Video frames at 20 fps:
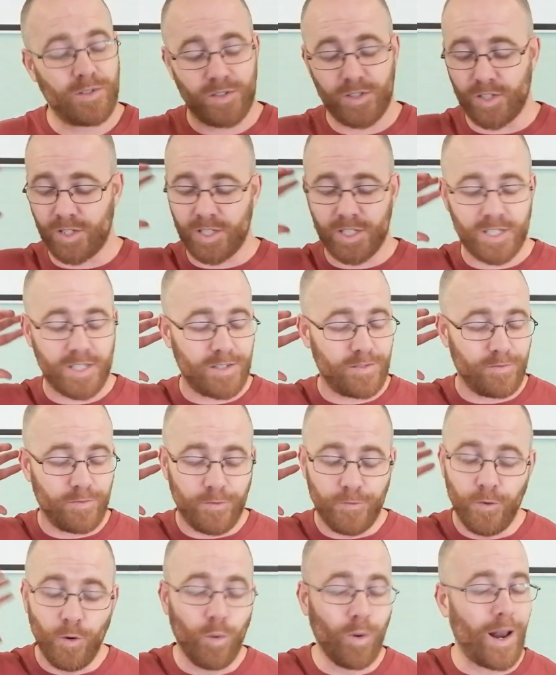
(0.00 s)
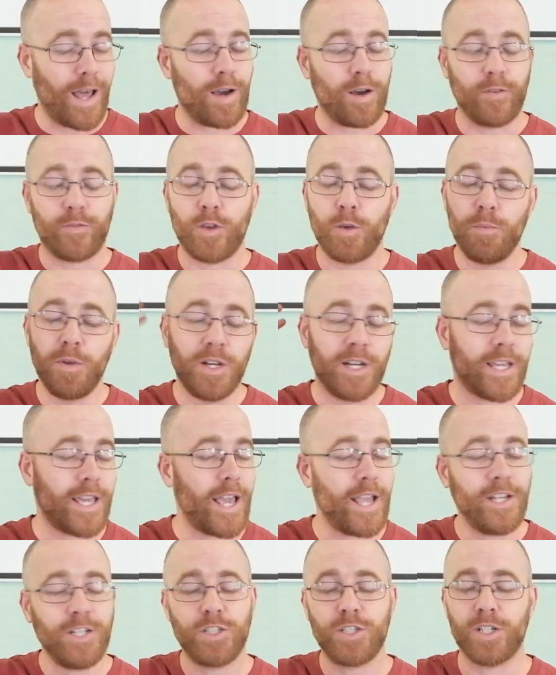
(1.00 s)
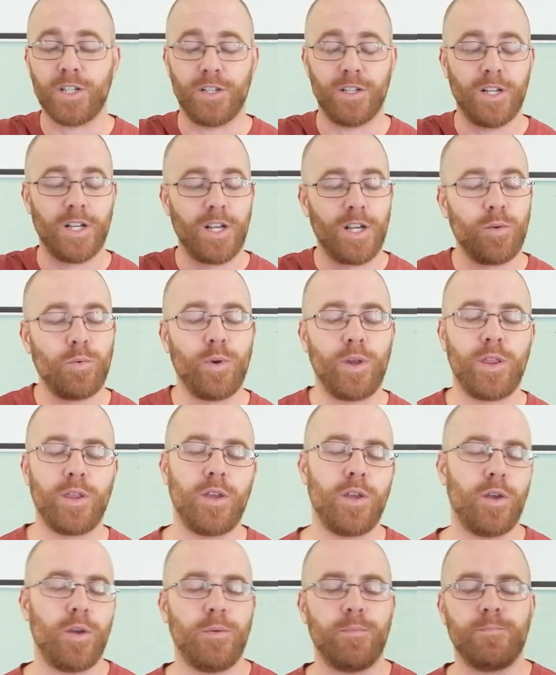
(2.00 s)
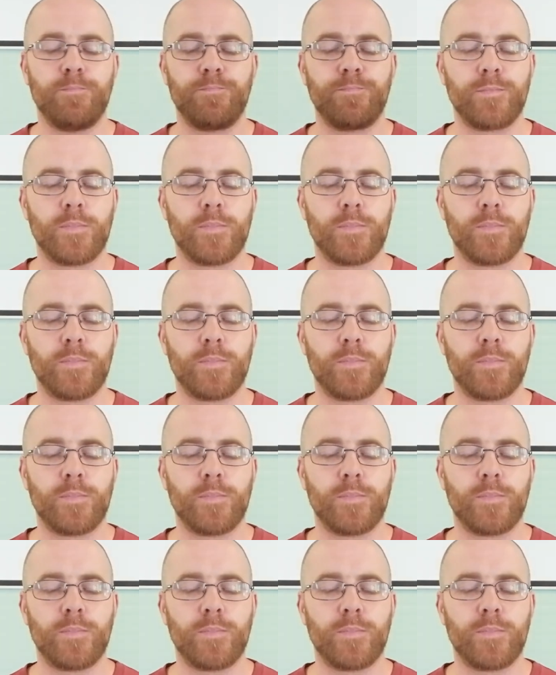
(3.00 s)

just fall out of communication with you.